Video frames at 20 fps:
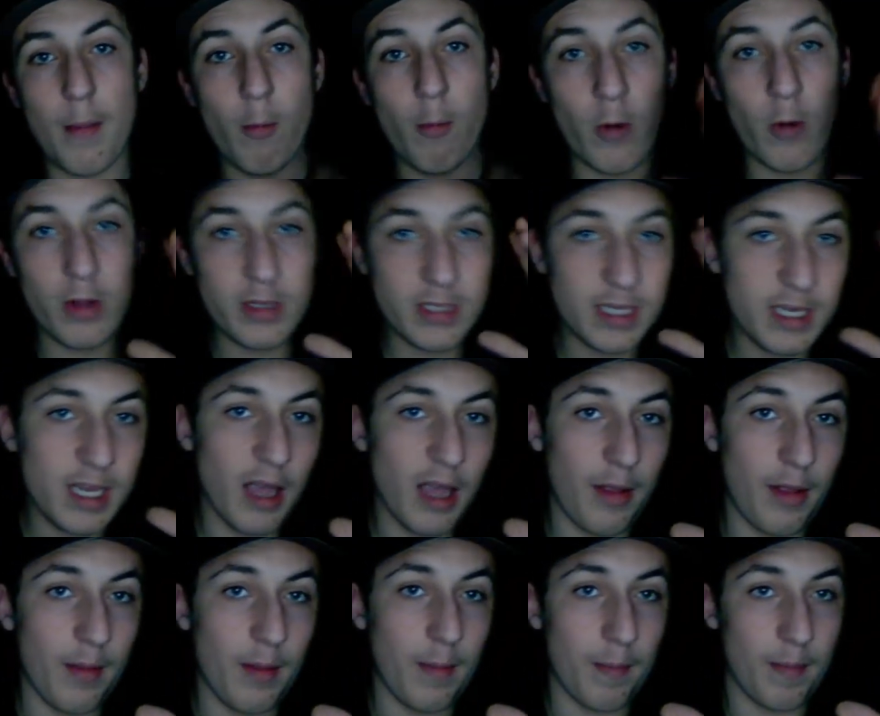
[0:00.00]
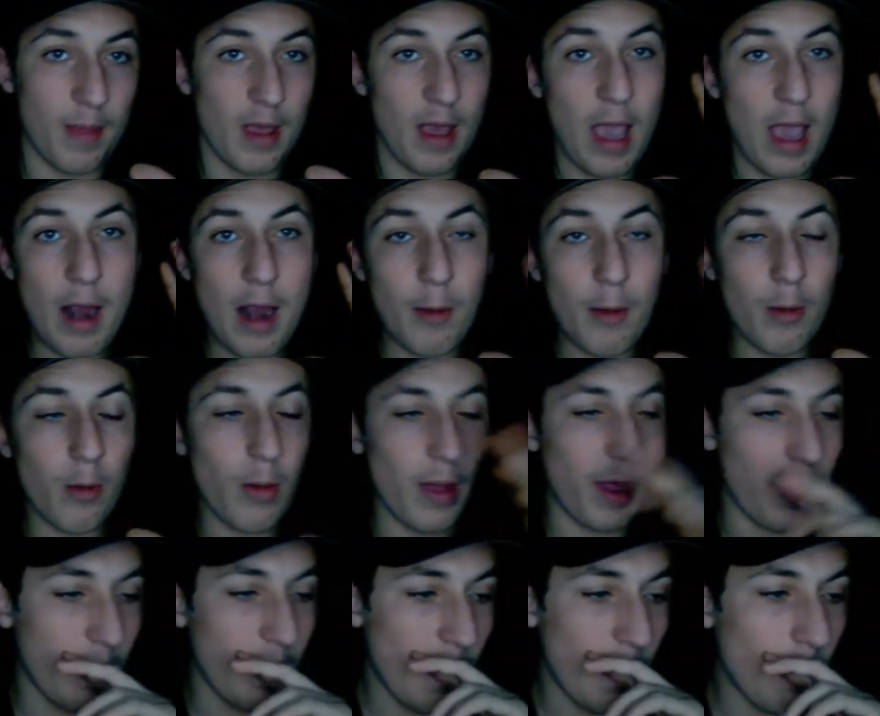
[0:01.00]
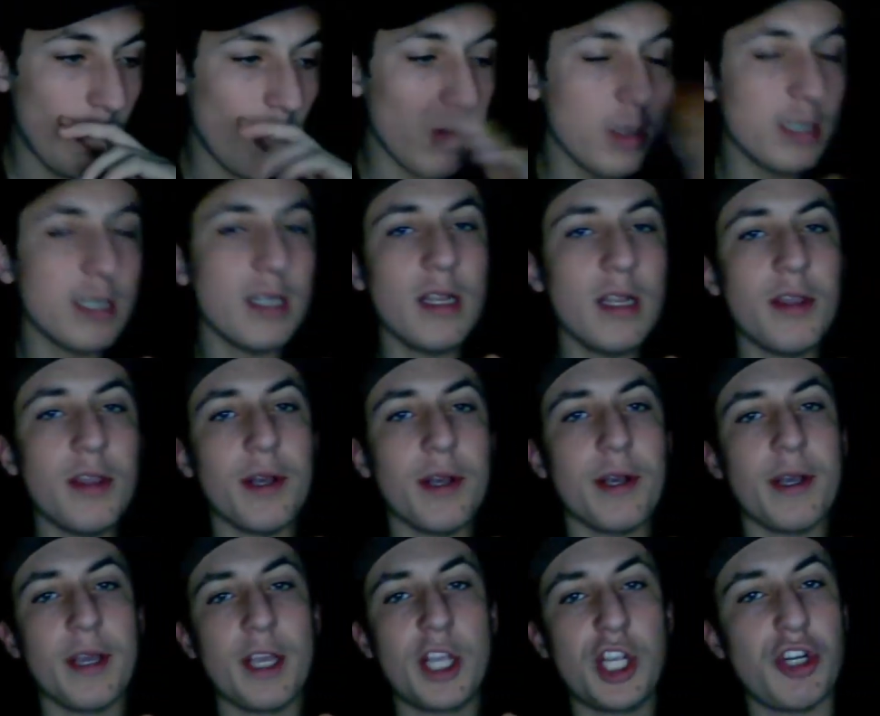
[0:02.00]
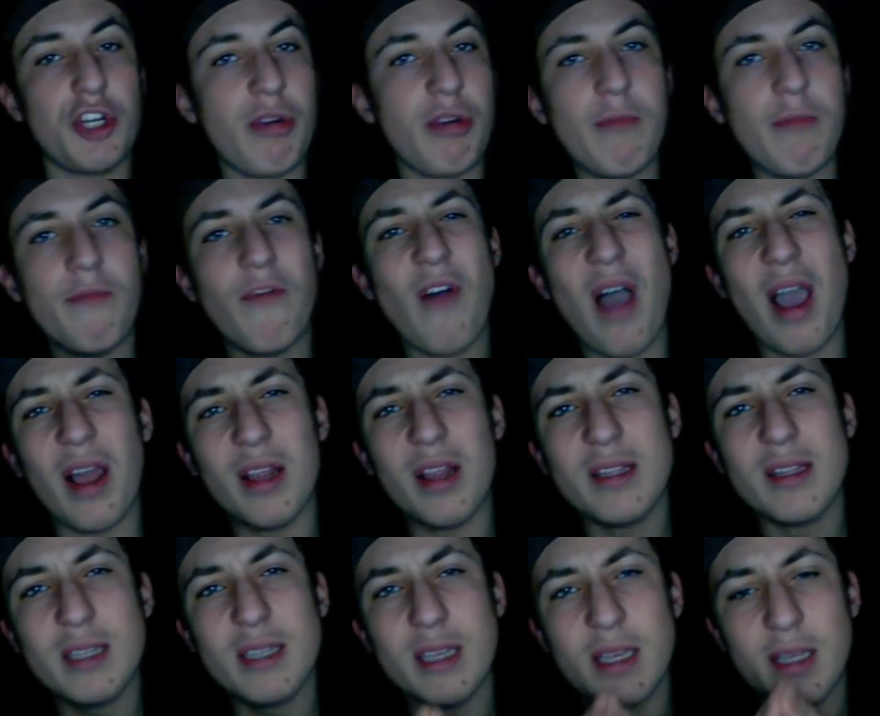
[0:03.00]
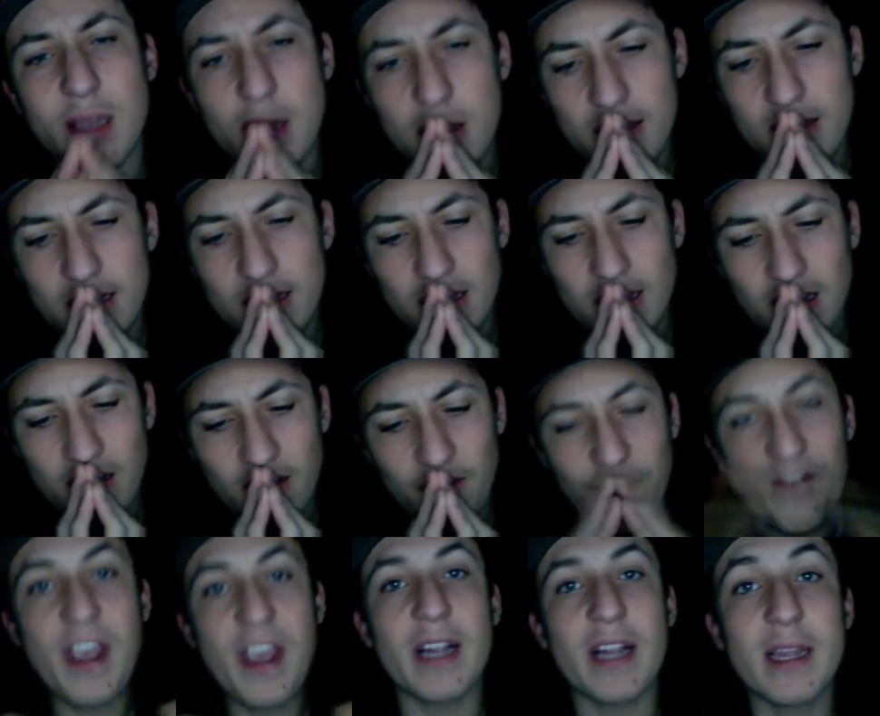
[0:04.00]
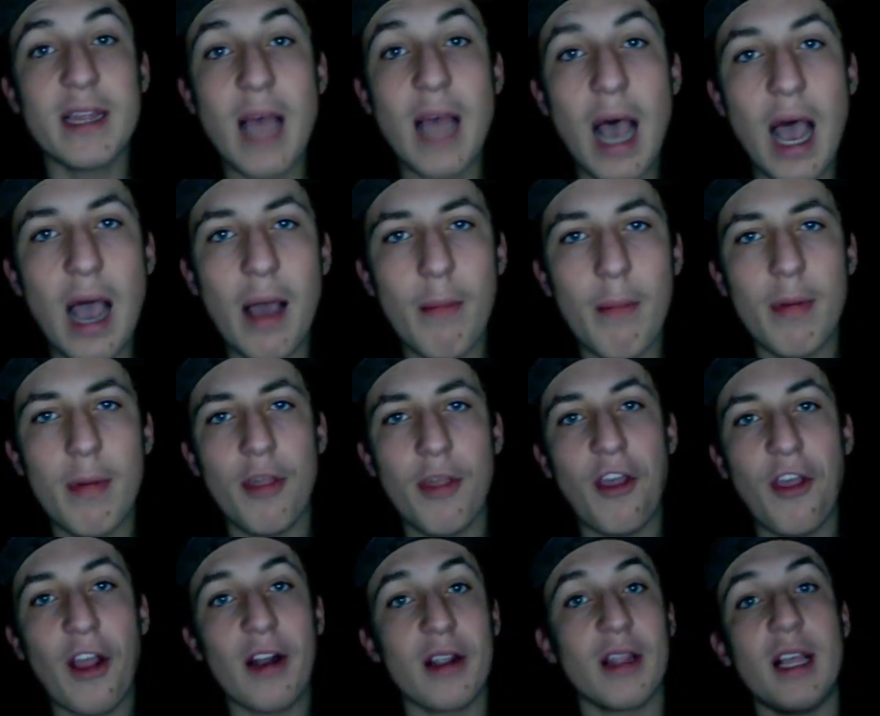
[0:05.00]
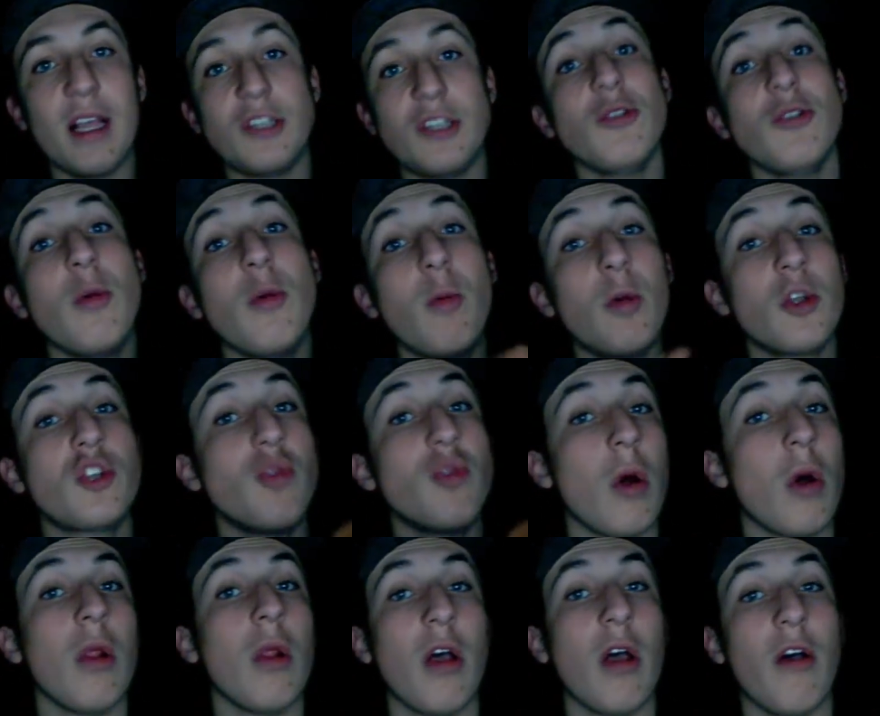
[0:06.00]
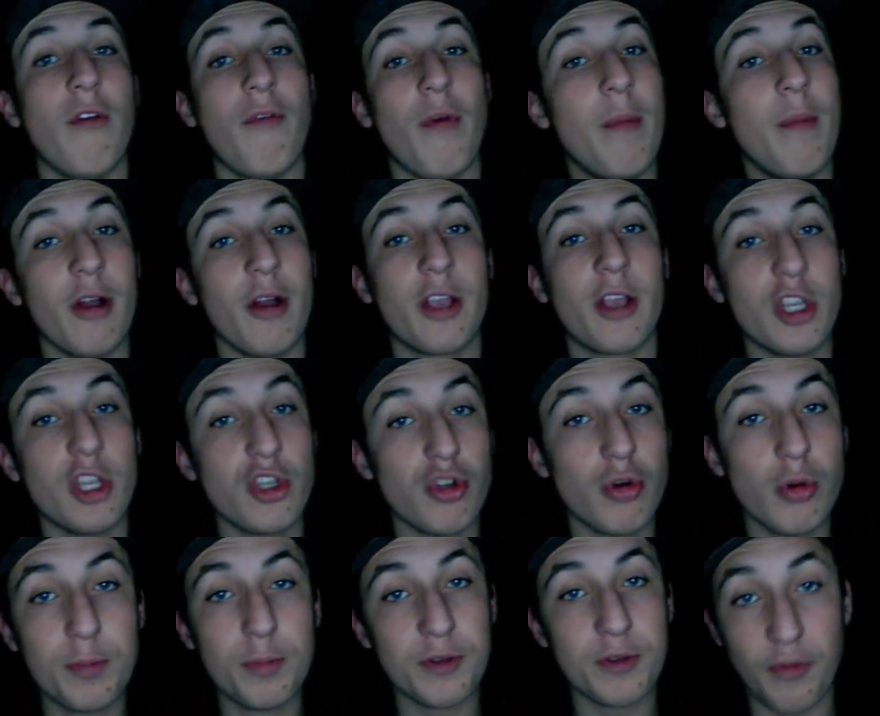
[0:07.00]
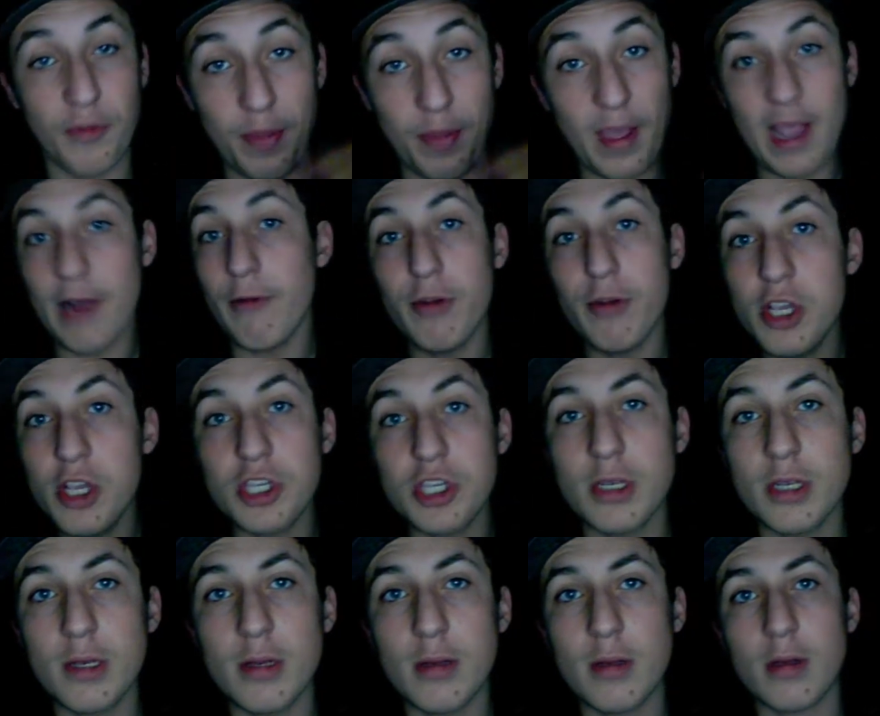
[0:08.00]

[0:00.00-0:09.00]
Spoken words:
Once again, and wait, and wasn't it the extreme violence in Vietnam that led to the withdrawal of American troops from that region?